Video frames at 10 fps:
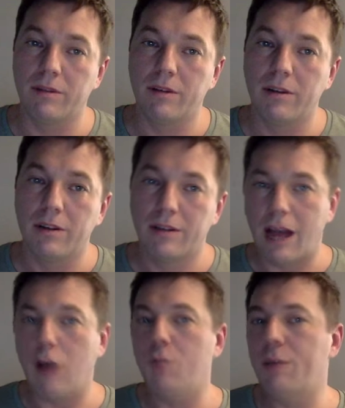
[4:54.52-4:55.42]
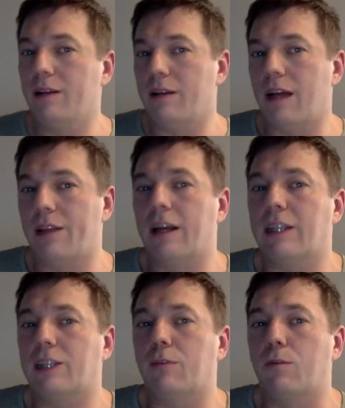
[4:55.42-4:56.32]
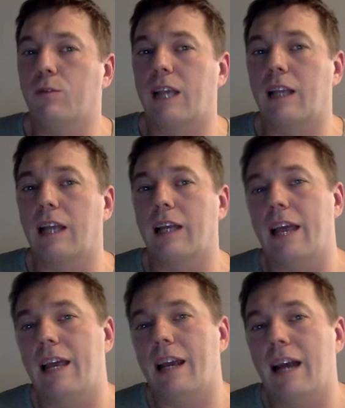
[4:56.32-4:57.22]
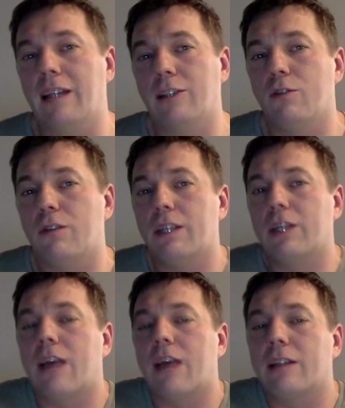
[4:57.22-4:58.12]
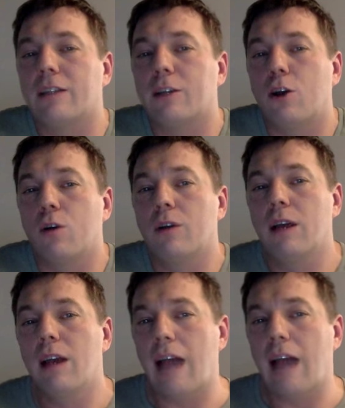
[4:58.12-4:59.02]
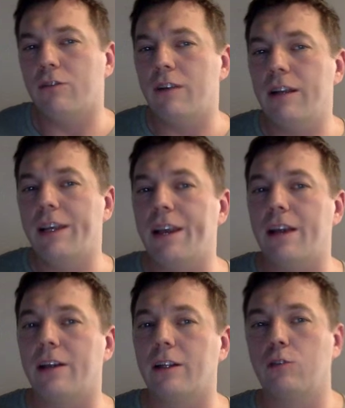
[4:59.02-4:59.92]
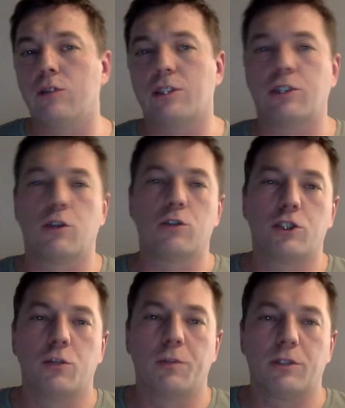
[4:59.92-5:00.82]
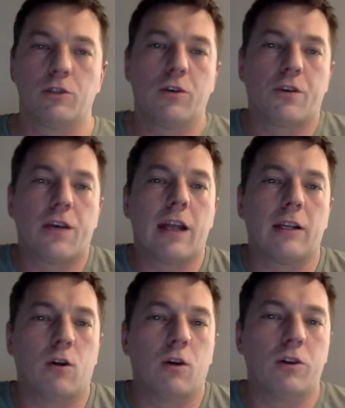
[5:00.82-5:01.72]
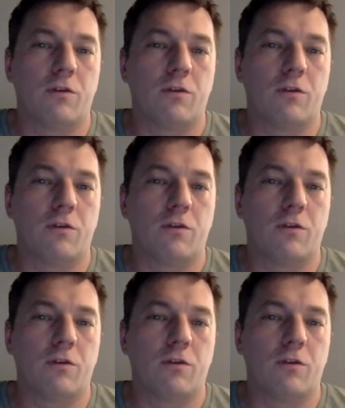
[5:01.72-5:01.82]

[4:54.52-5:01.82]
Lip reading: The customer would say like, hey guys, you already created the code, I don't really care that you're so stupid, so you named all your